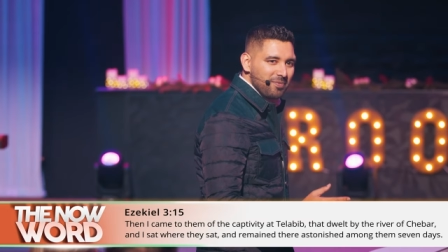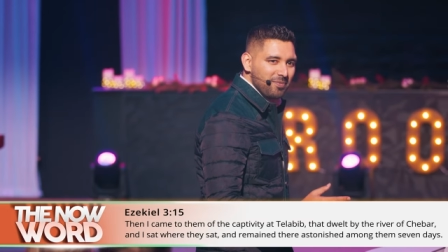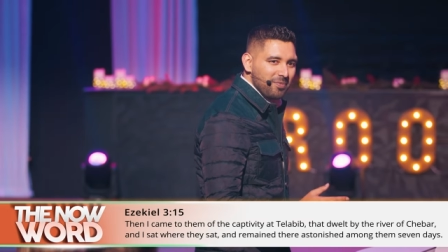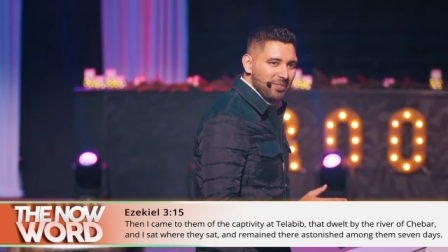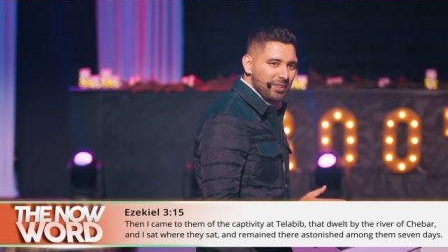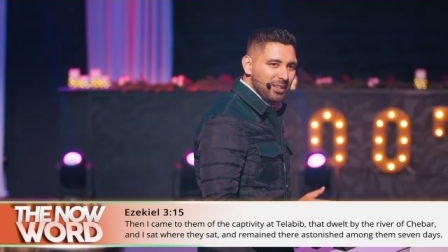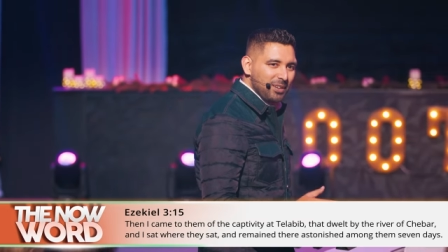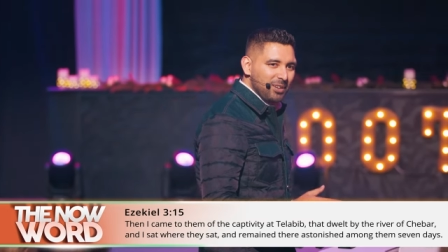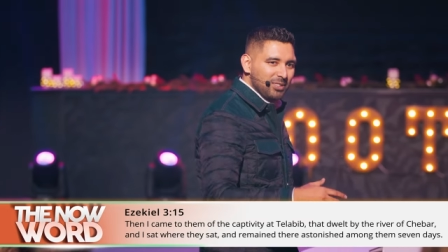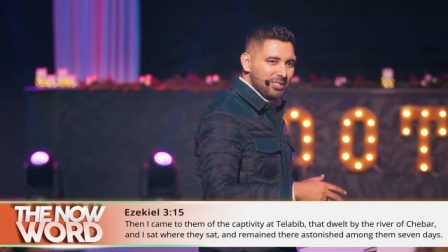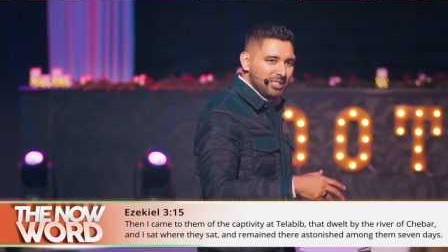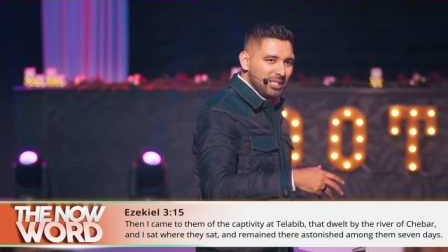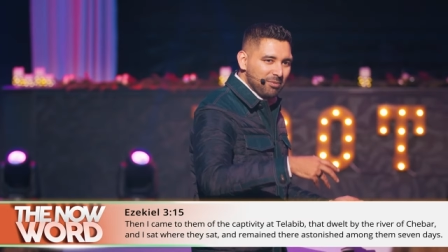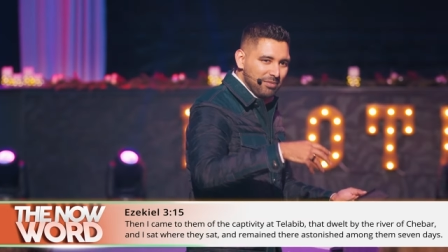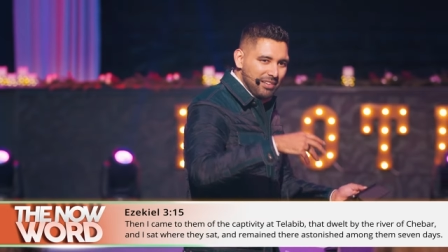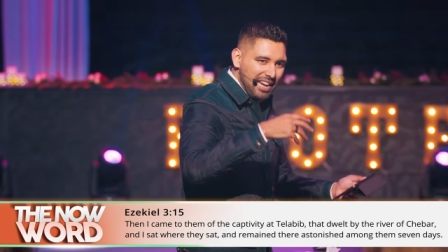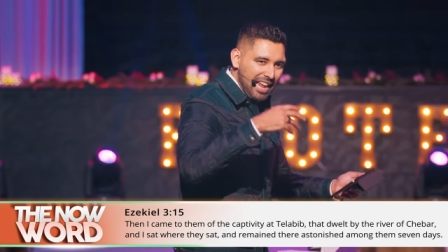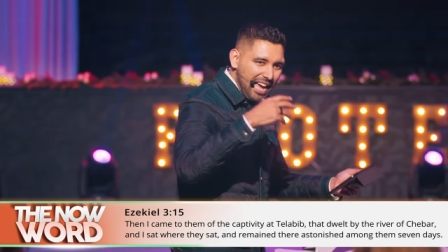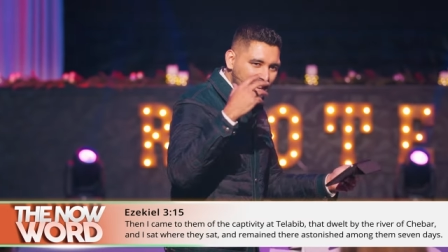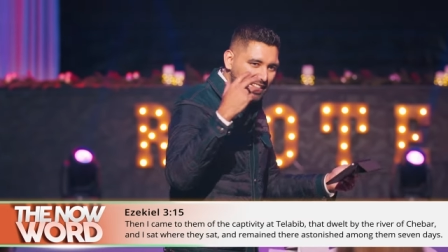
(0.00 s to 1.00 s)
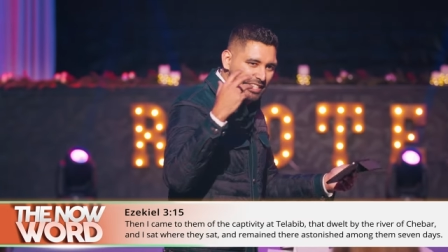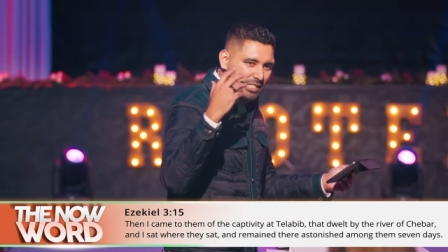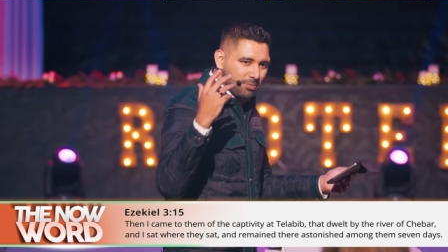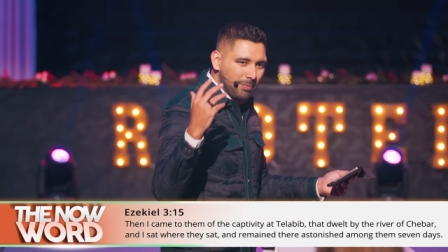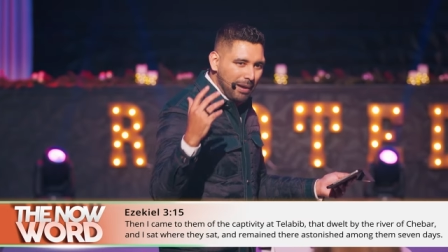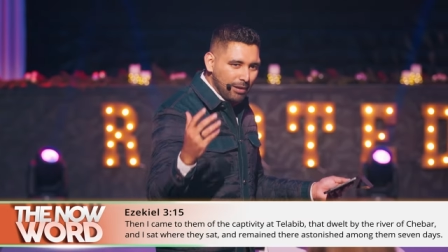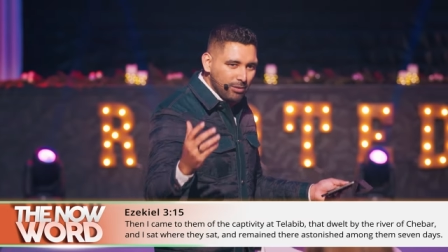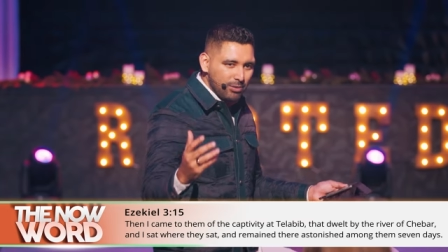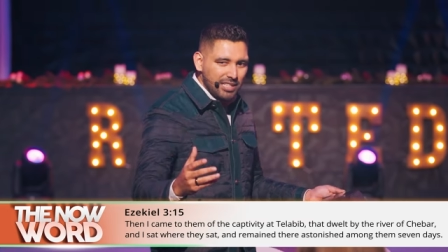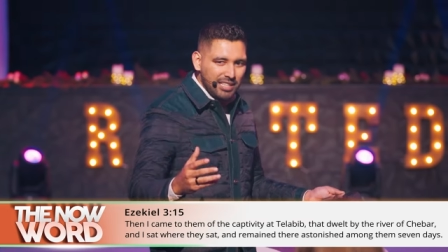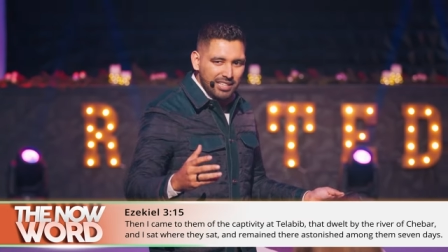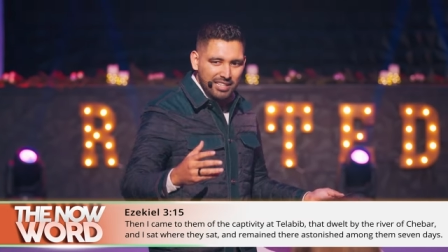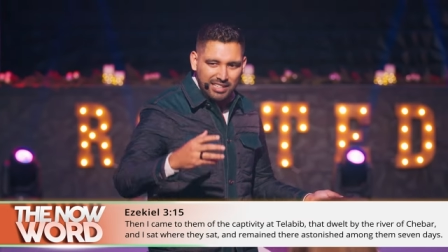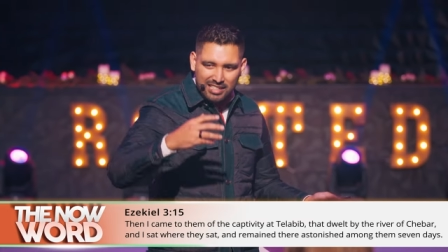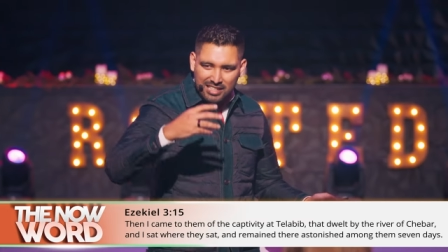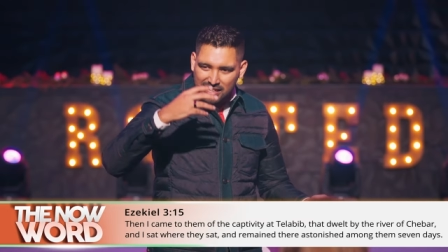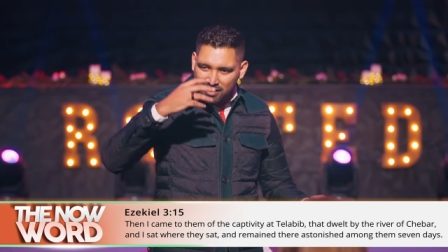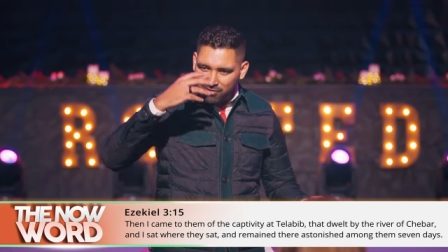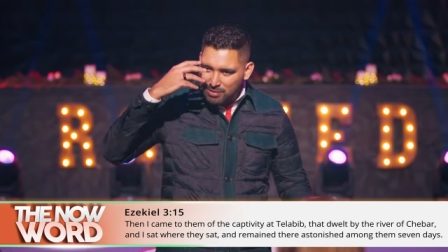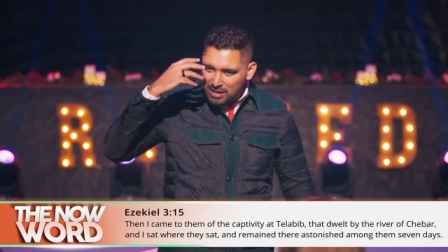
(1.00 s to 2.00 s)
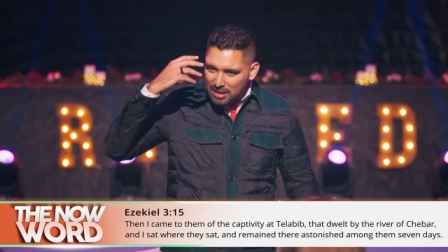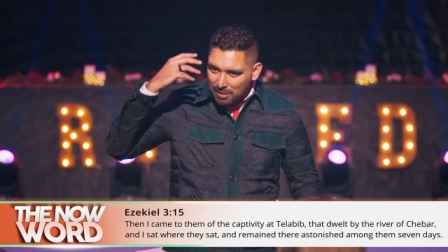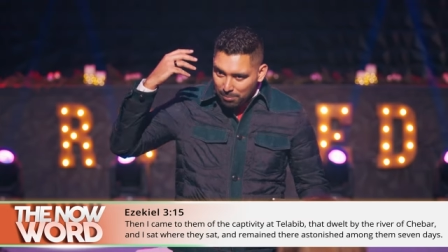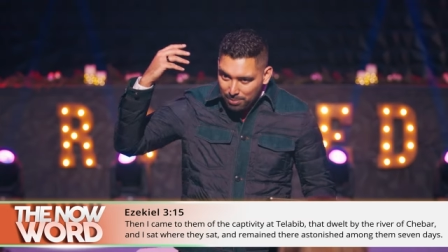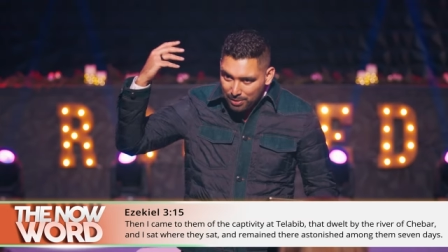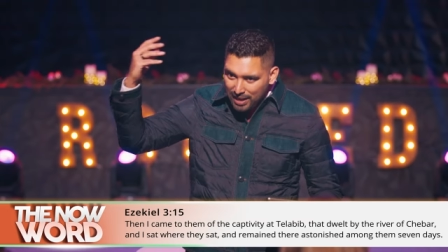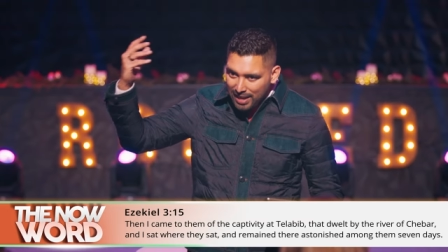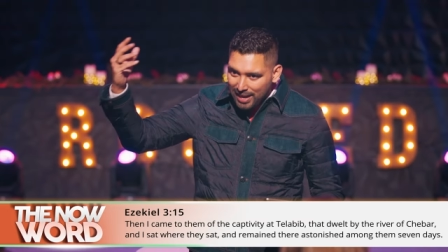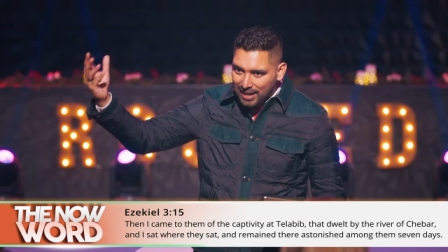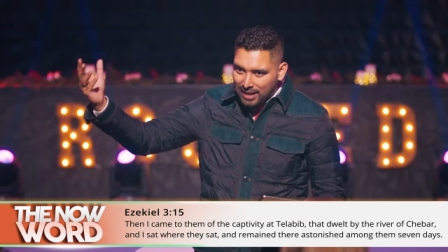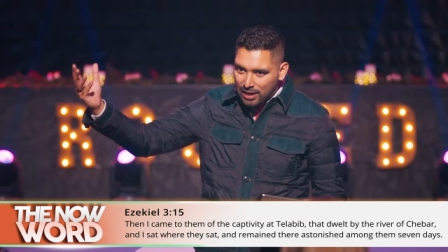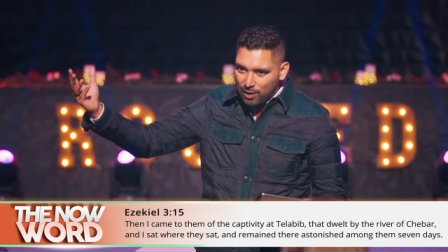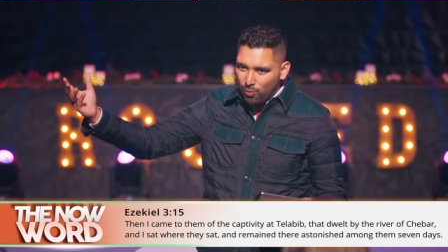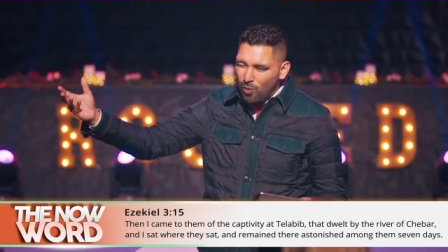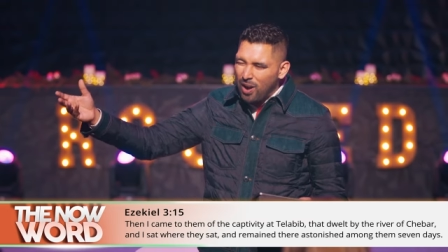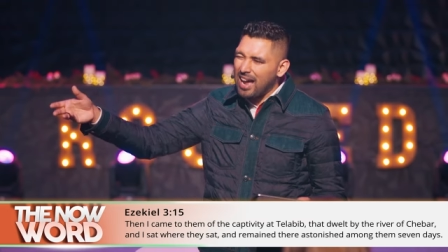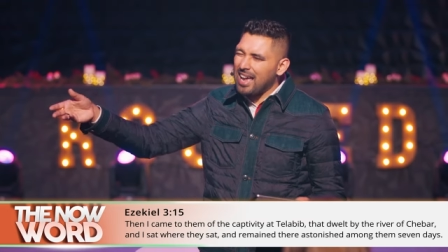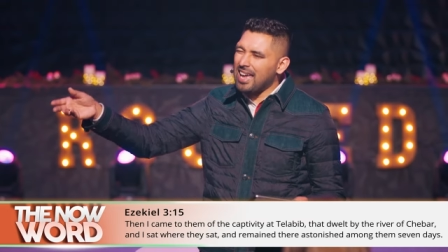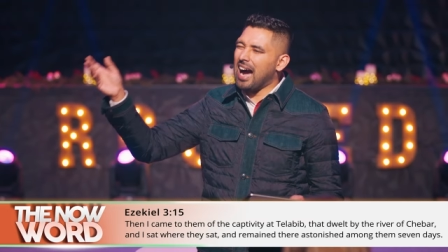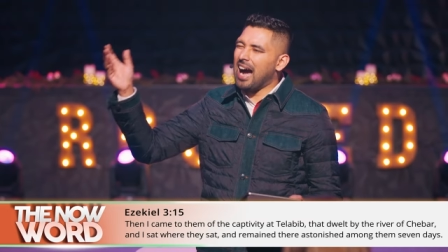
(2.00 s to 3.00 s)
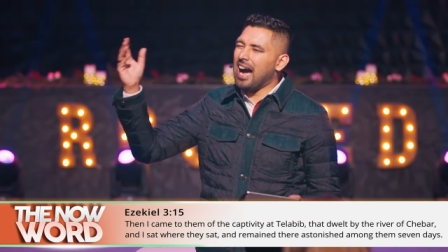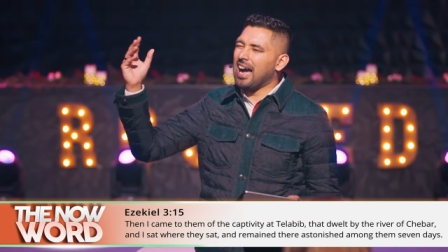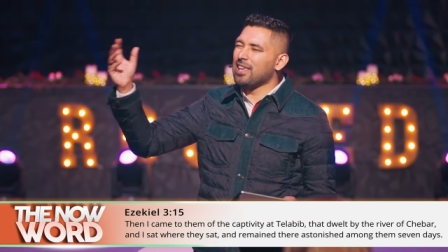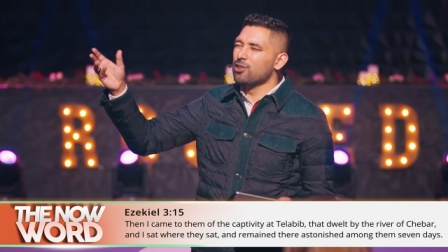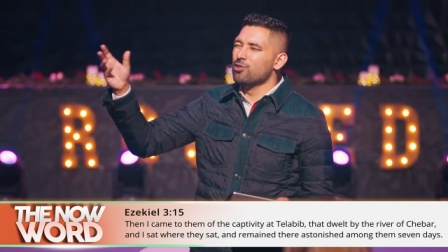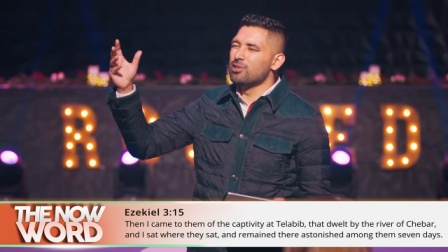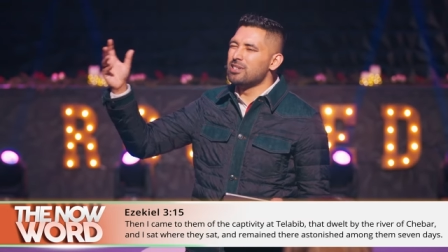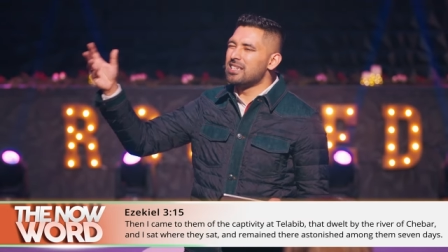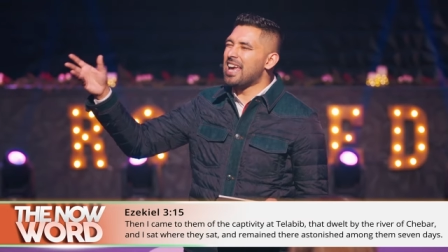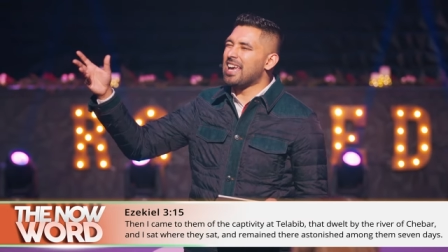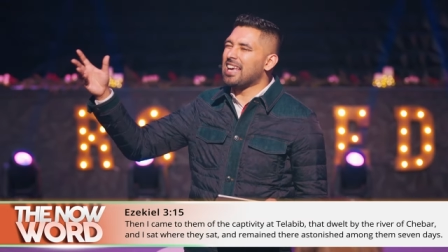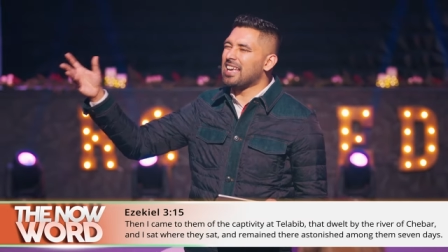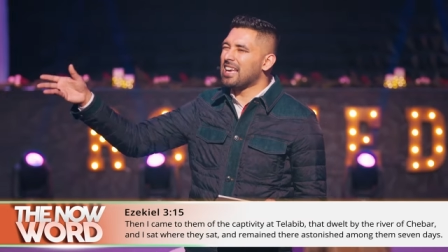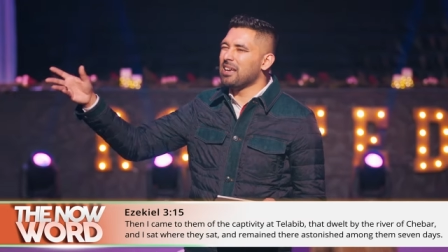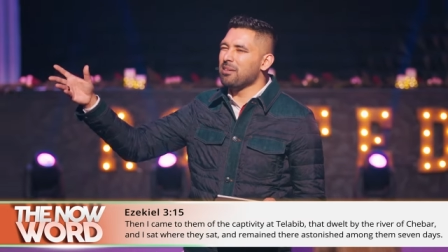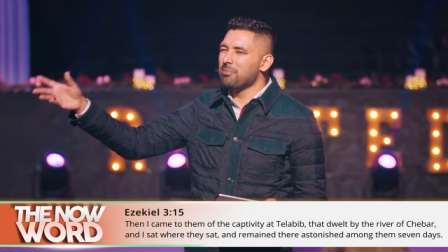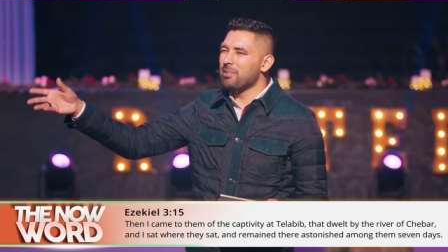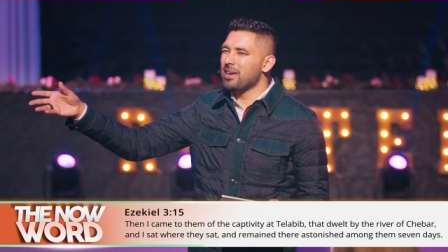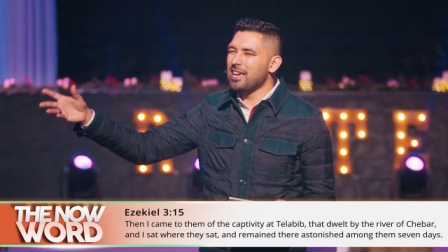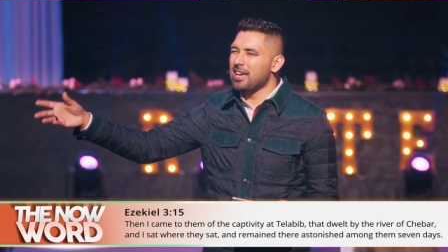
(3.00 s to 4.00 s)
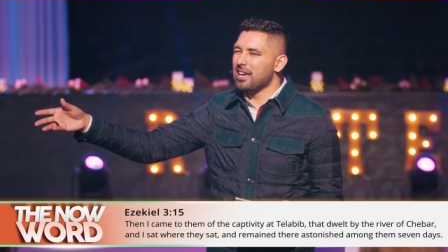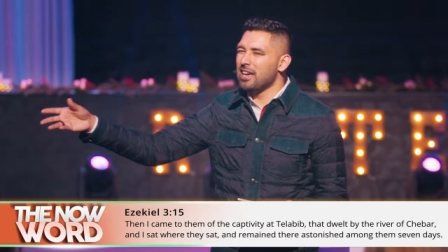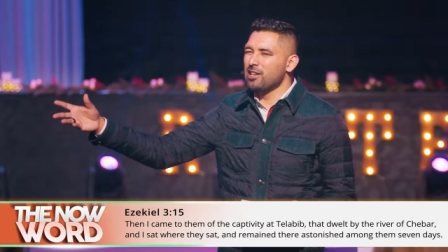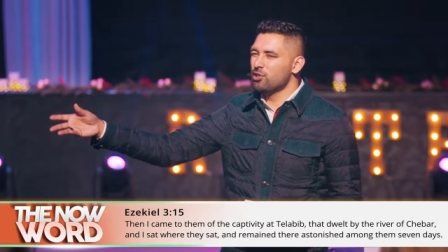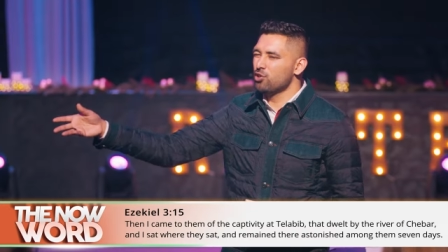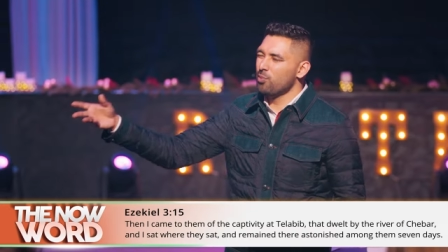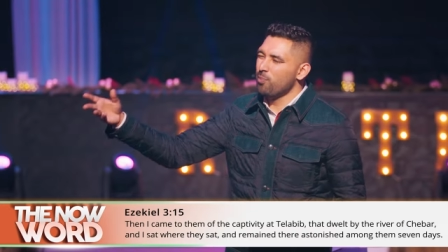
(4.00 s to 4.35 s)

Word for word: you know, some nice mountain and give me a break? Why are you taking me into